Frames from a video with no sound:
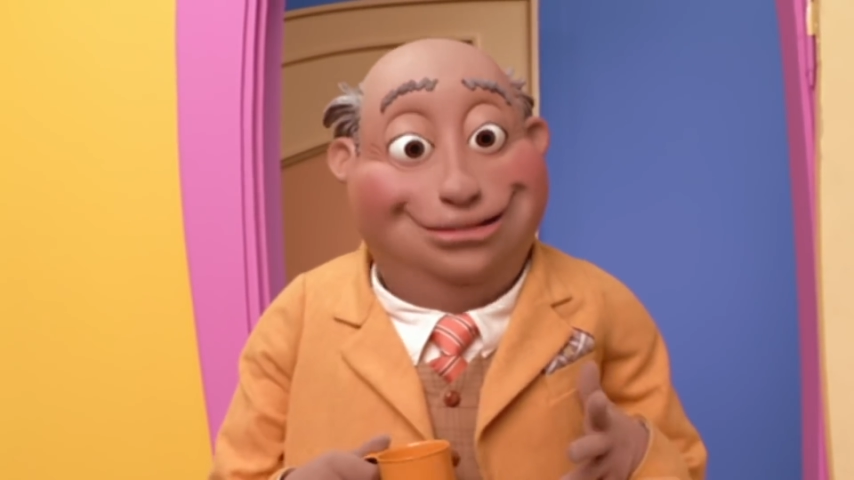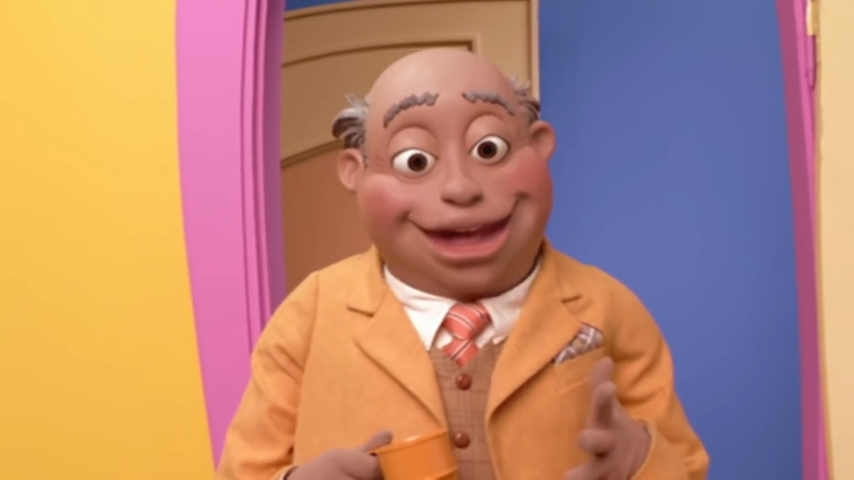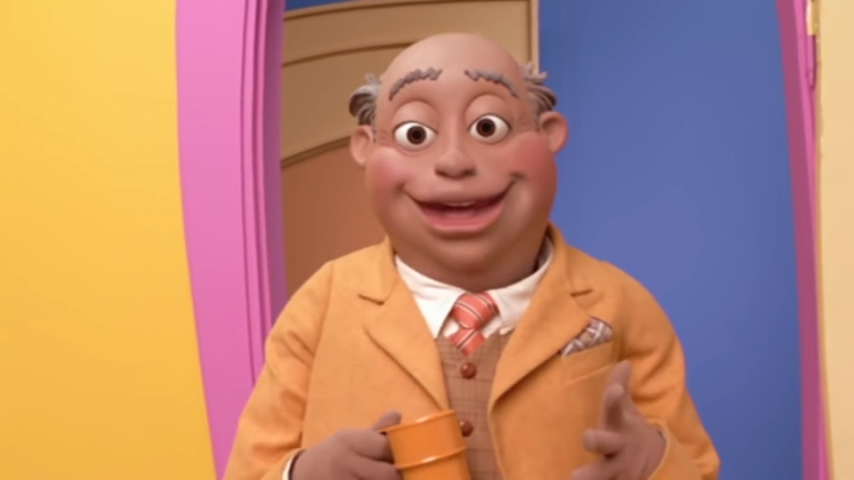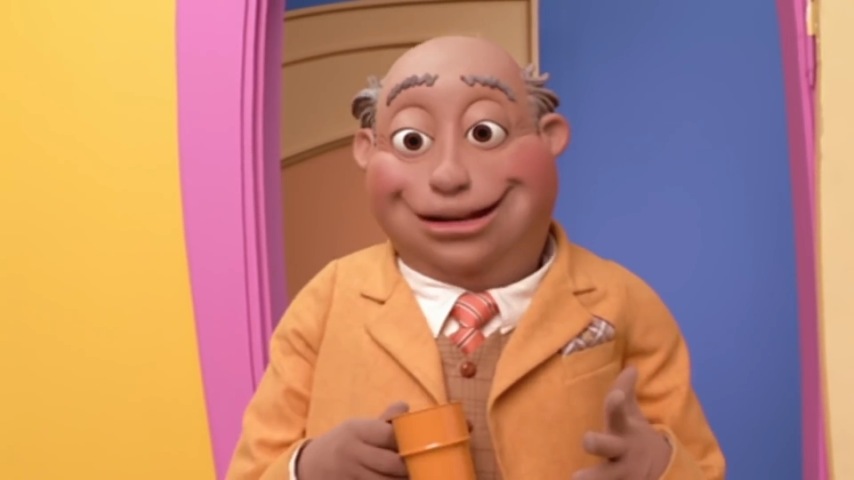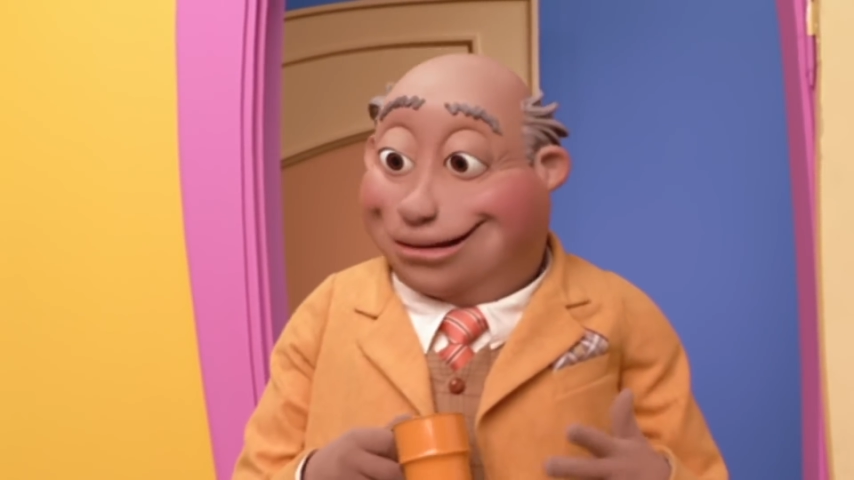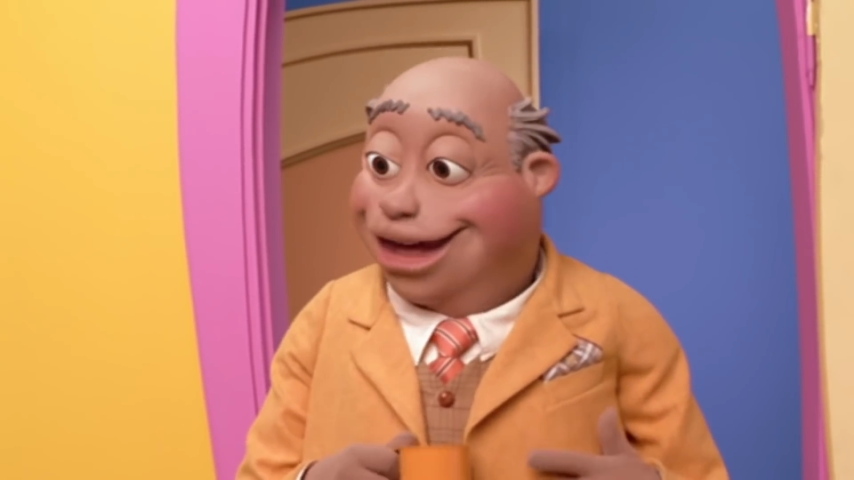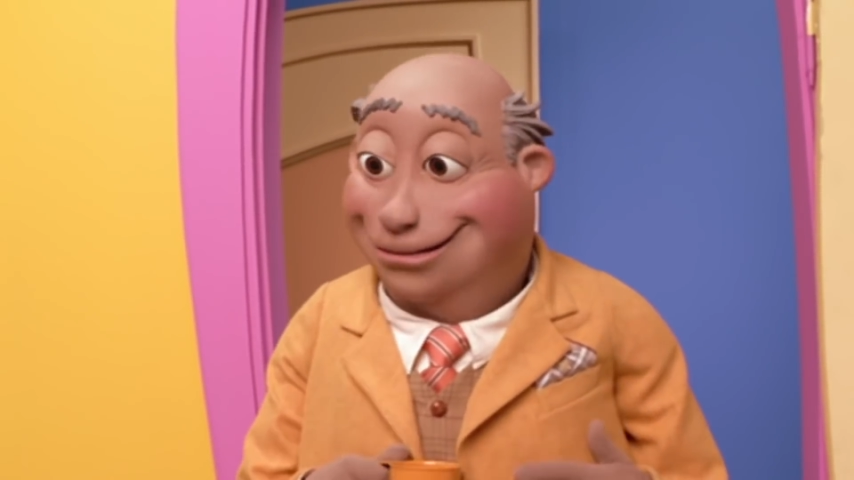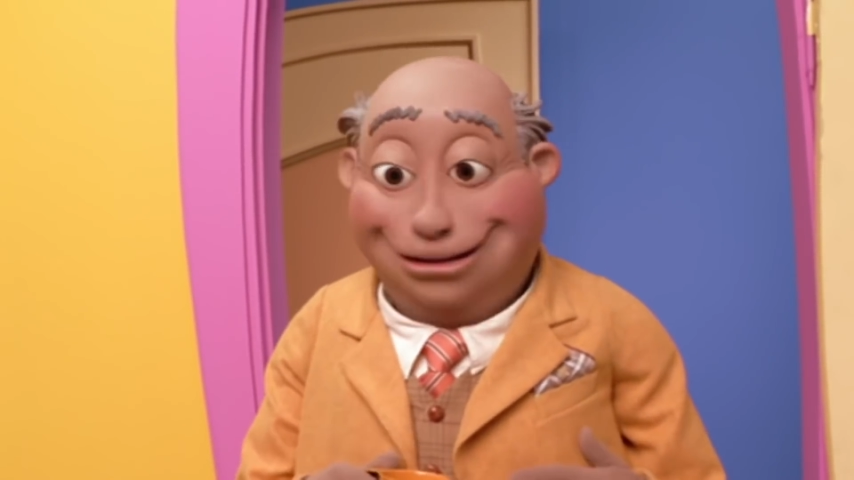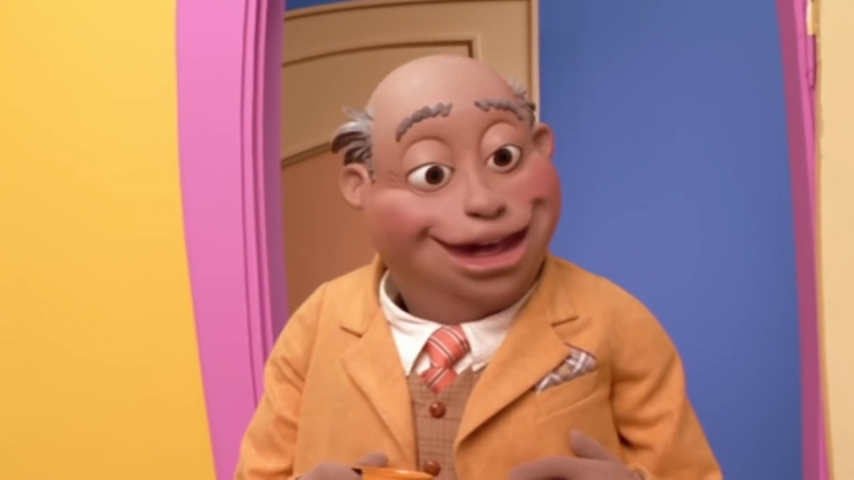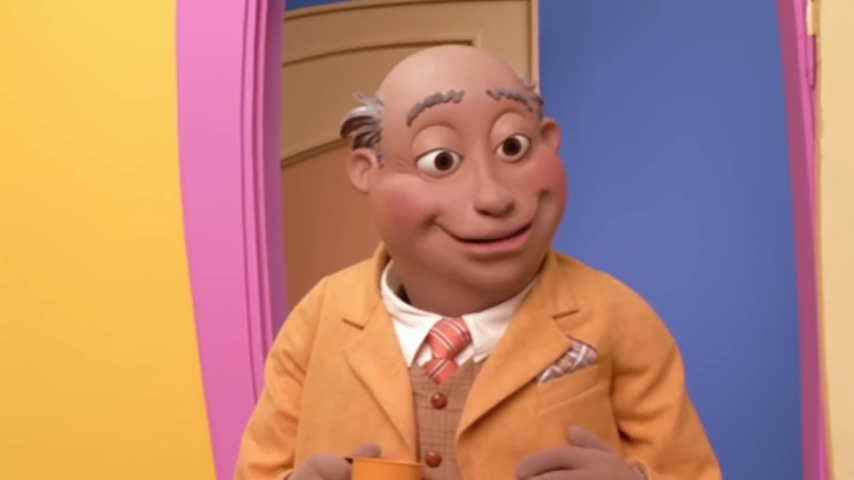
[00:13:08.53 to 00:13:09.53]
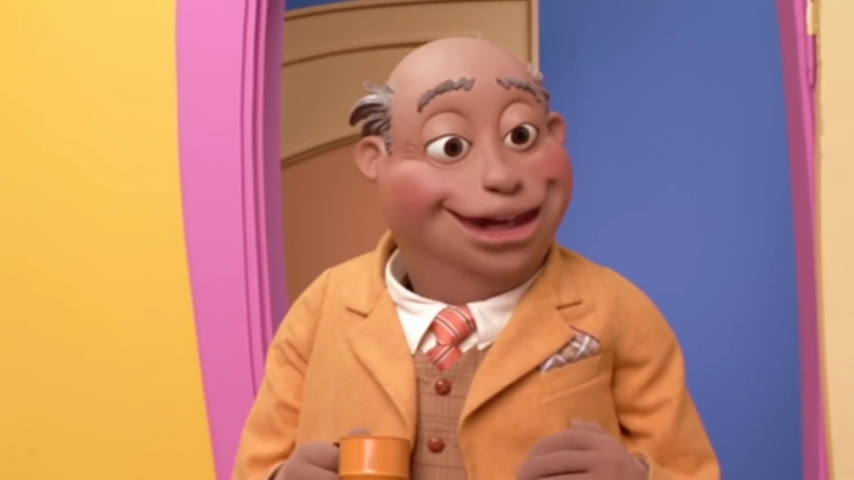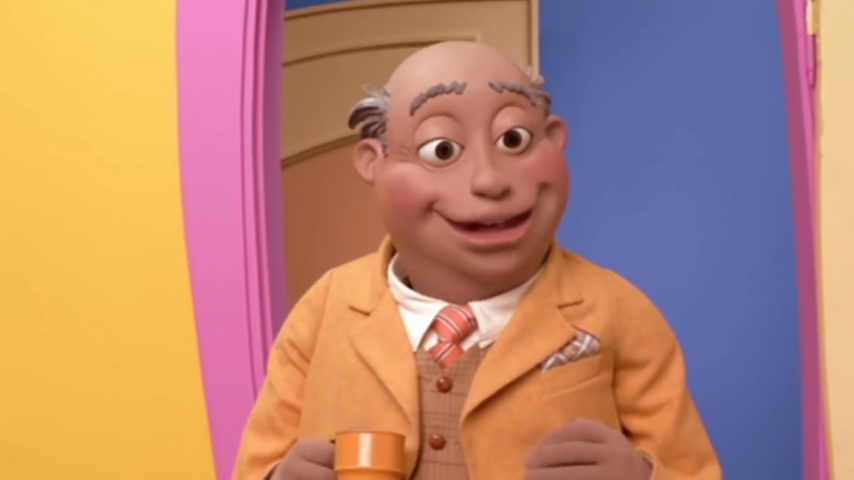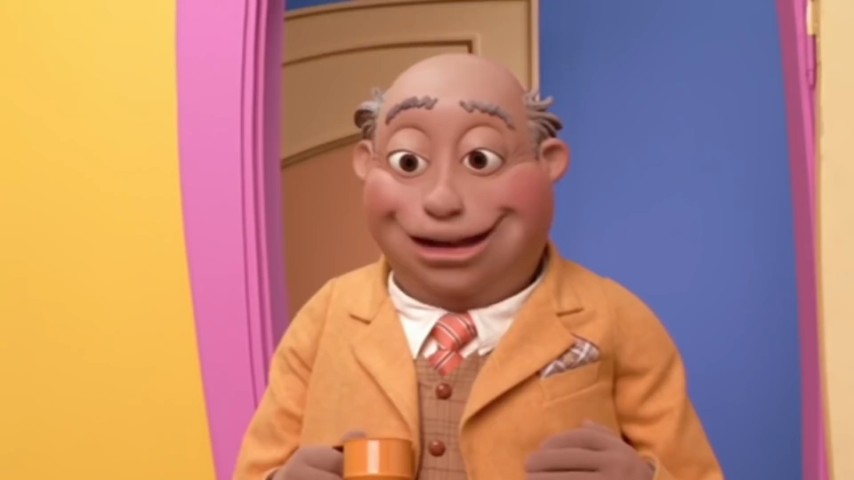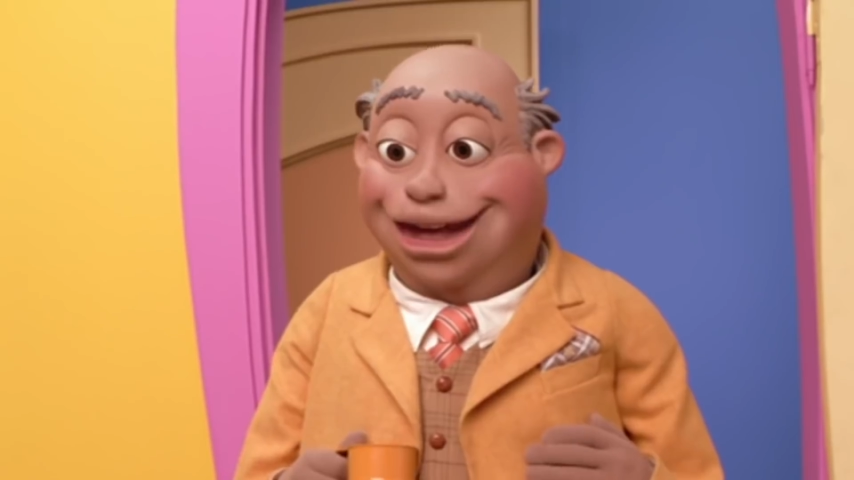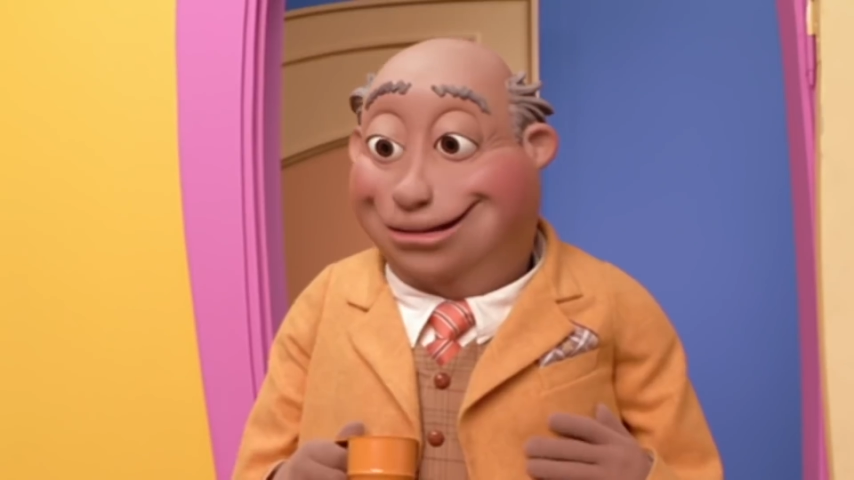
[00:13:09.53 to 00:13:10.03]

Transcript: I think I have that